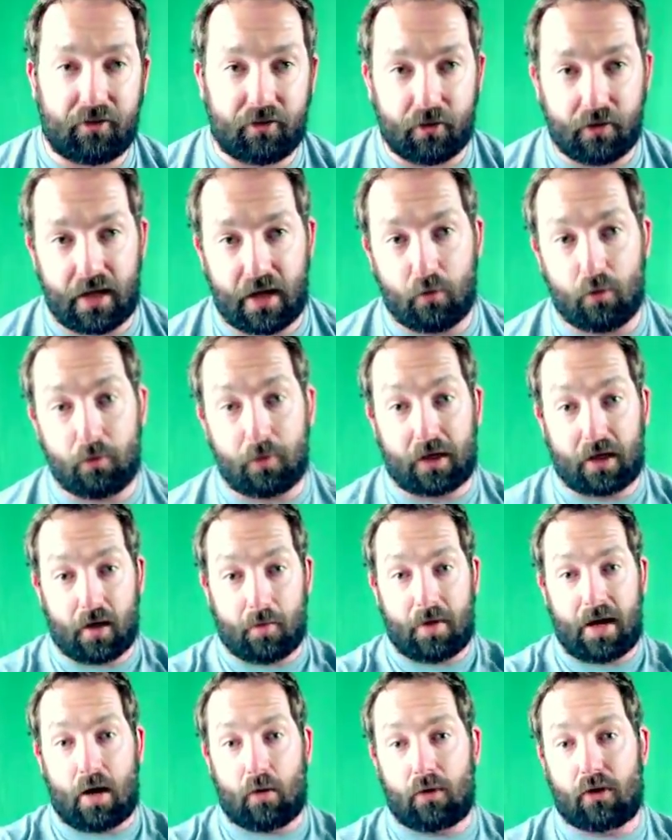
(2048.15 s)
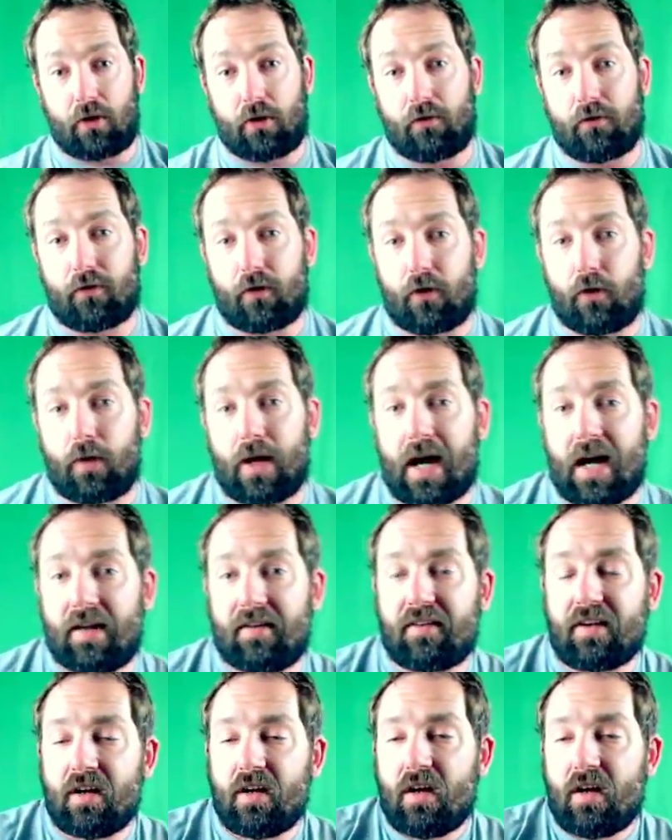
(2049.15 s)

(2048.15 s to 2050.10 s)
So that will be coming out for you guys